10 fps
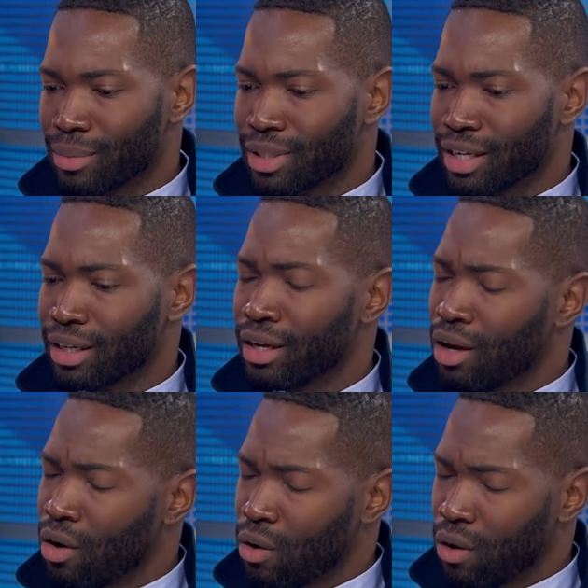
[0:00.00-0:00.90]
something
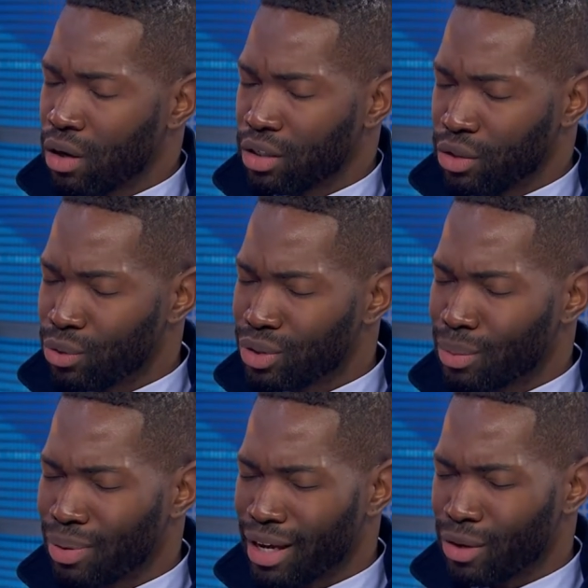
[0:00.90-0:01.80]
or use
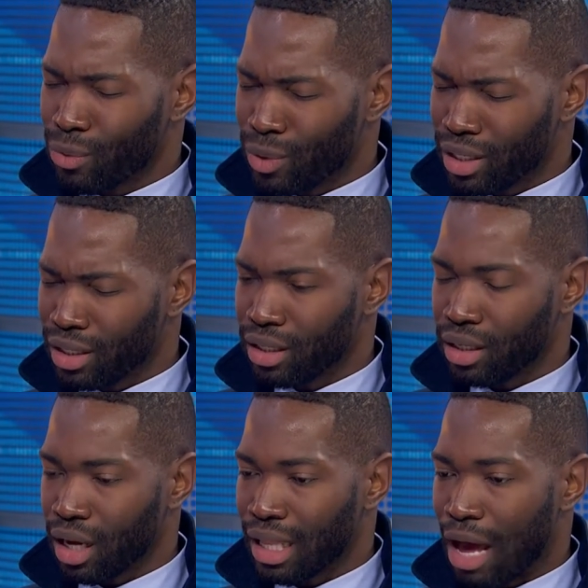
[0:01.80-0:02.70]
the play to
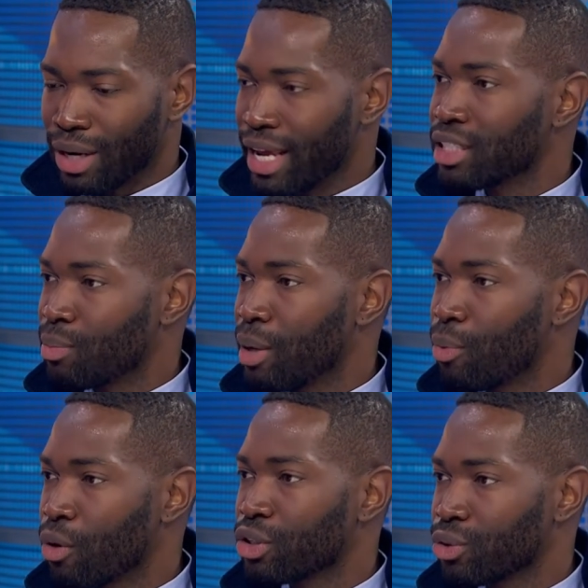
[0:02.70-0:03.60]
really allow an intimate
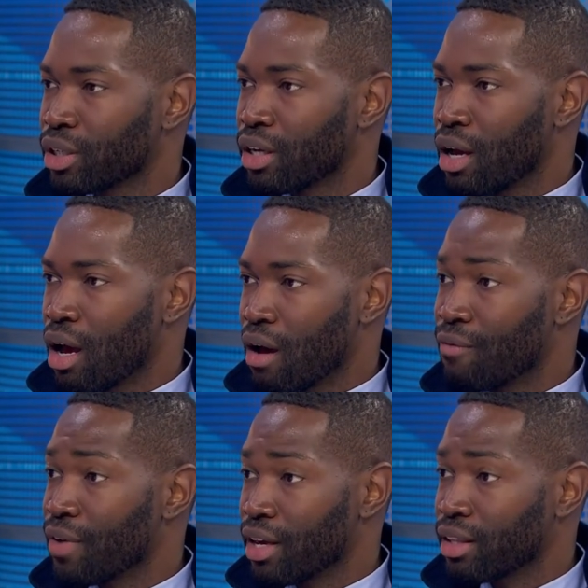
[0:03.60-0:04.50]
portrait
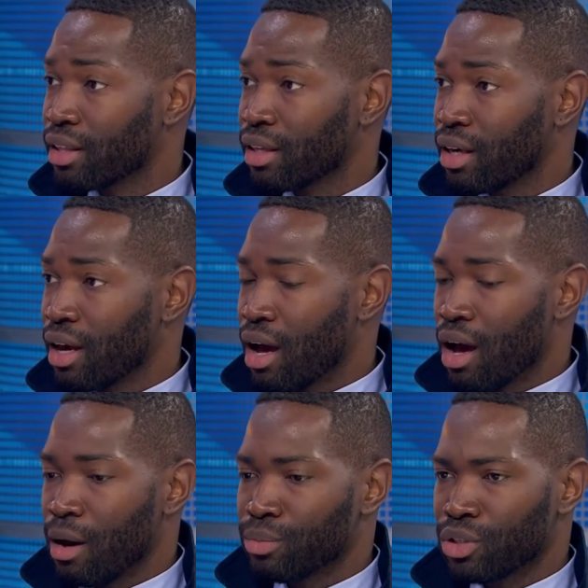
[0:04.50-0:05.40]
of faith.
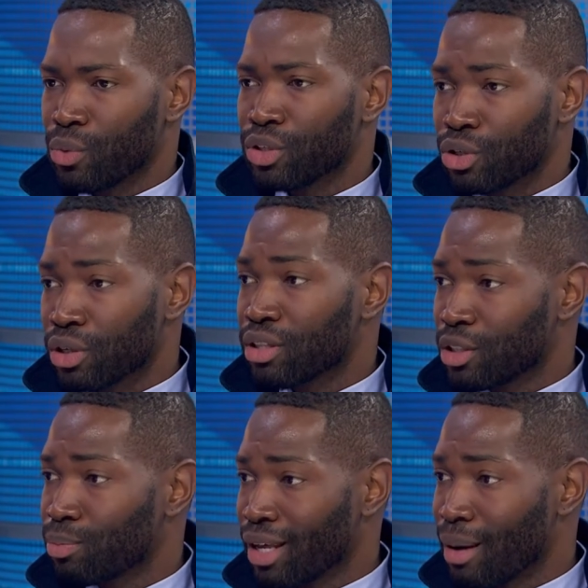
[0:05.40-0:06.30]
Um, so we took
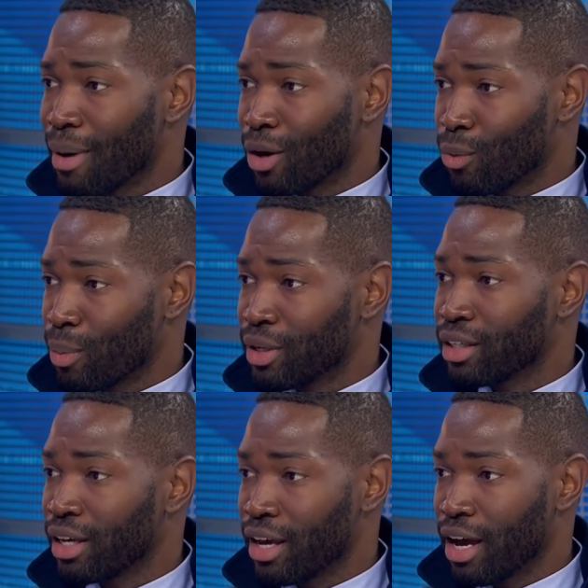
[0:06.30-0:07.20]
this play about a
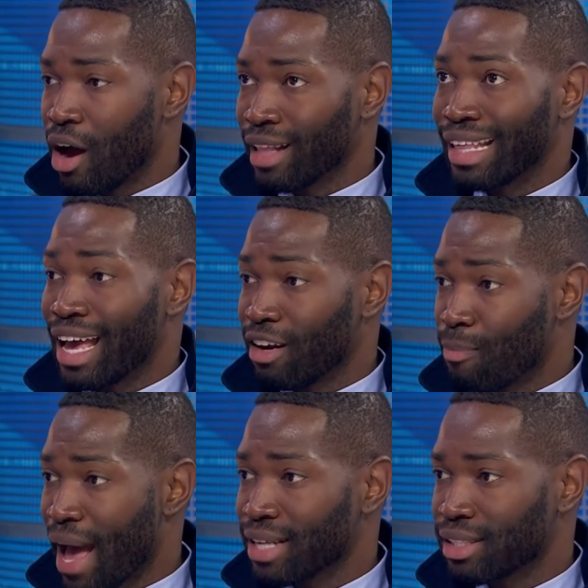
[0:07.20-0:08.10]
woman at the head
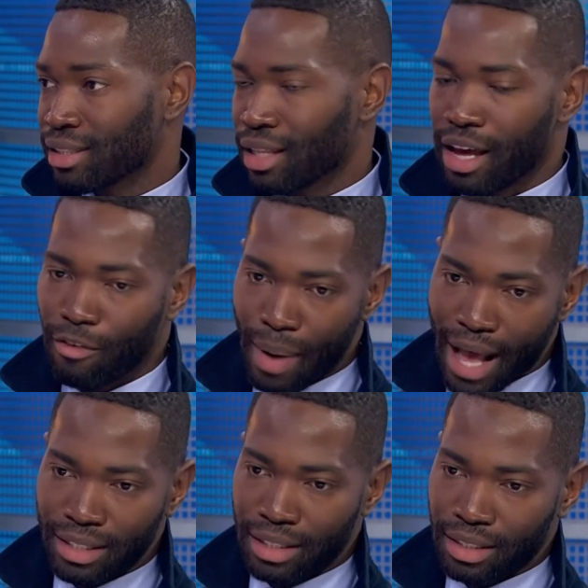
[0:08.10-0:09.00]
of passes. The head of
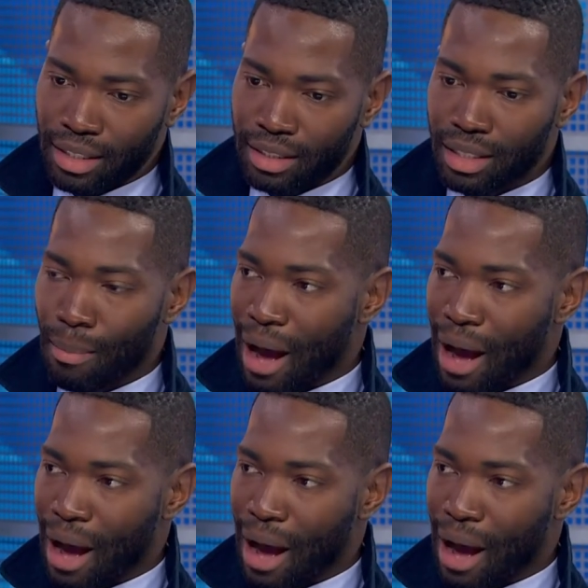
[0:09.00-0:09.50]
passes is the